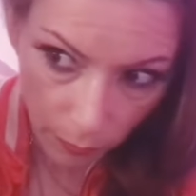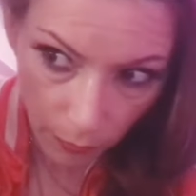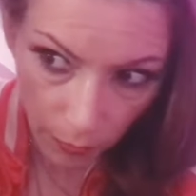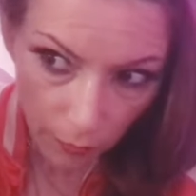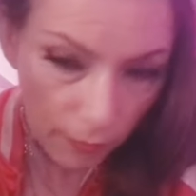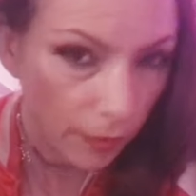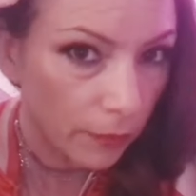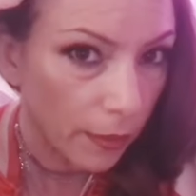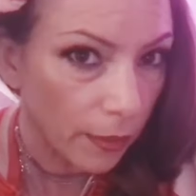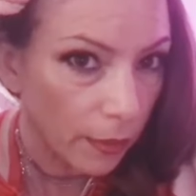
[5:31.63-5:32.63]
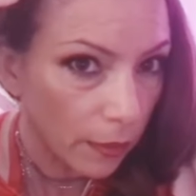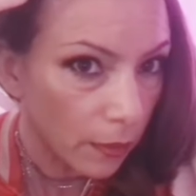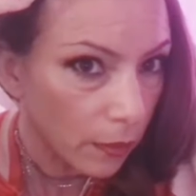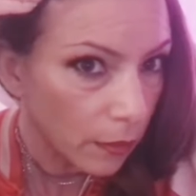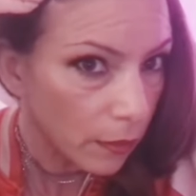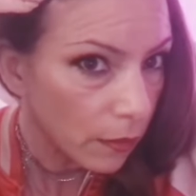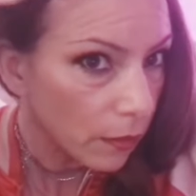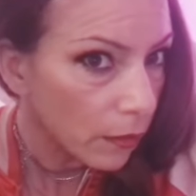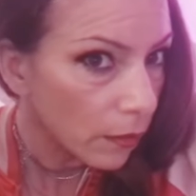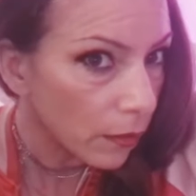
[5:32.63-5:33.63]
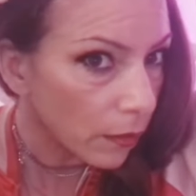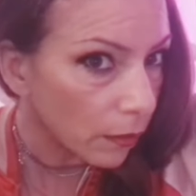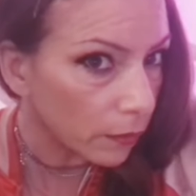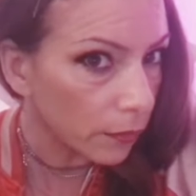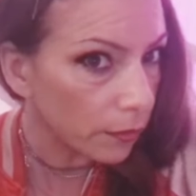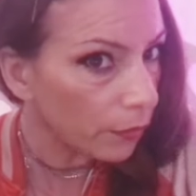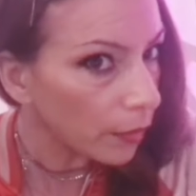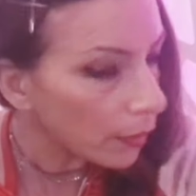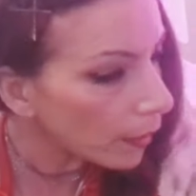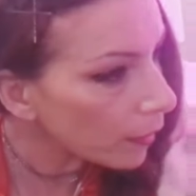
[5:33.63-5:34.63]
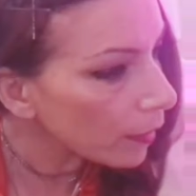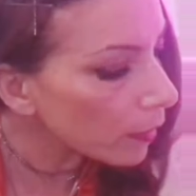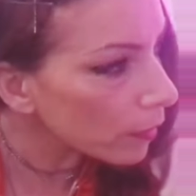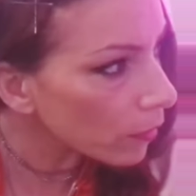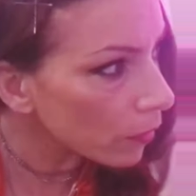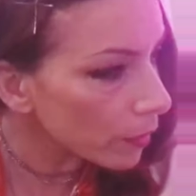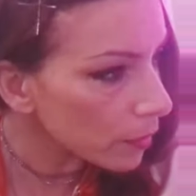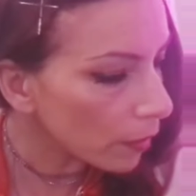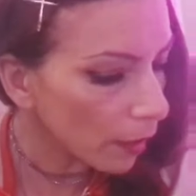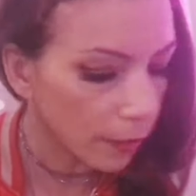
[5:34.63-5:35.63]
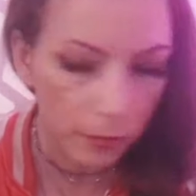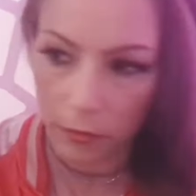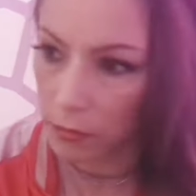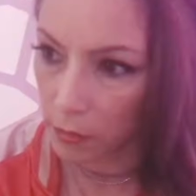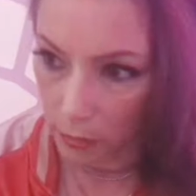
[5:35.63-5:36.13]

work around it and then you can get like a little crisscross